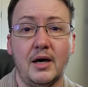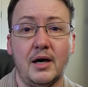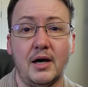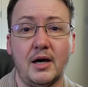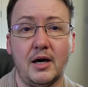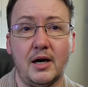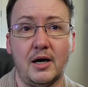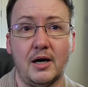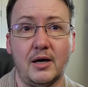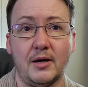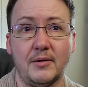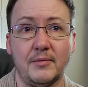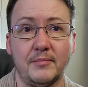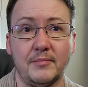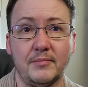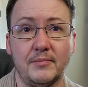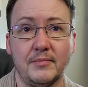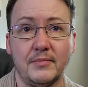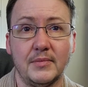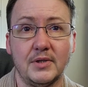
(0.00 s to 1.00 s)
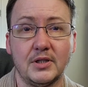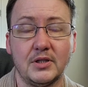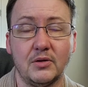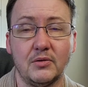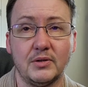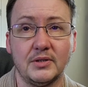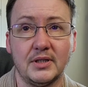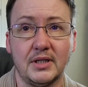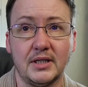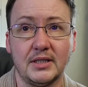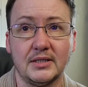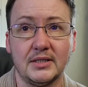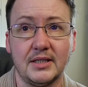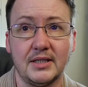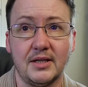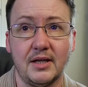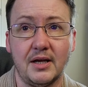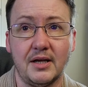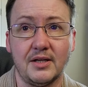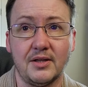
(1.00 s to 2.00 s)
um, you know, and, and
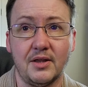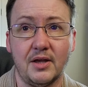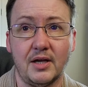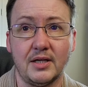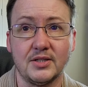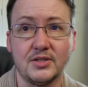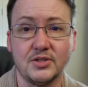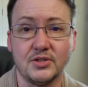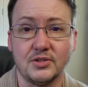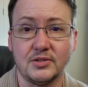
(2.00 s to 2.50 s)
I, I, I